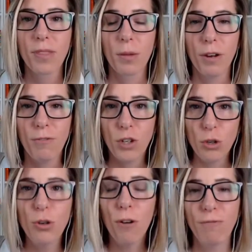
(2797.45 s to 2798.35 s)
But if
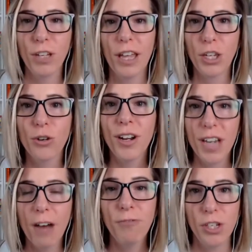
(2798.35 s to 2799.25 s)
you don't feel like you're
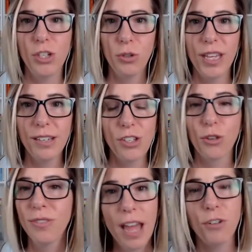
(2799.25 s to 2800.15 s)
enough to do this,
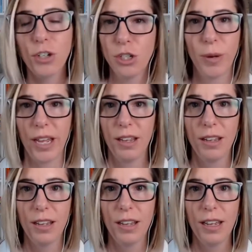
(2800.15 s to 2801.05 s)
you'll never do it.
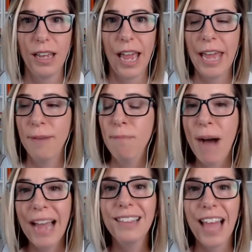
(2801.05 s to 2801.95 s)
And
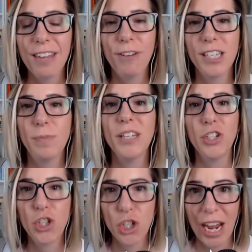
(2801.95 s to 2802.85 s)
my life has been
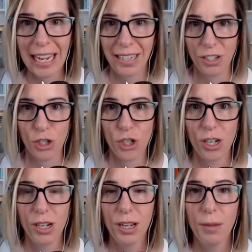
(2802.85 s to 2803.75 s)
changed
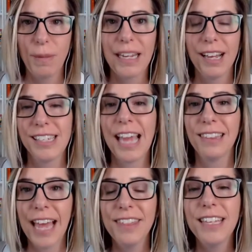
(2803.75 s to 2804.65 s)
because I
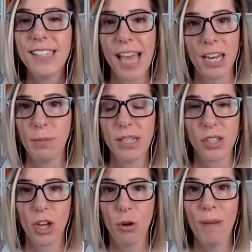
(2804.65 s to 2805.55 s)
let these enemies
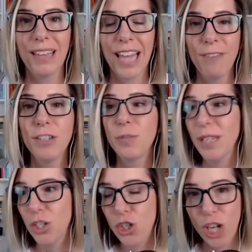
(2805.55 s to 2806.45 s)
go. My life has
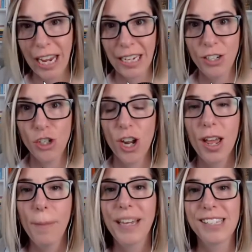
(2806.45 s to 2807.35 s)
been changed
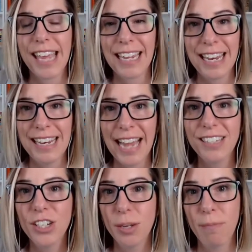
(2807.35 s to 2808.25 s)
because I
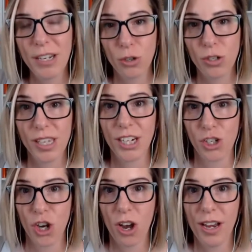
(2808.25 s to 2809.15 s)
connected to mentors like
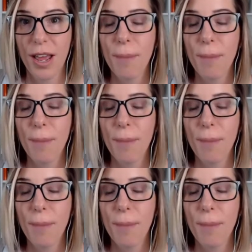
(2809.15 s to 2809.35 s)
Sean.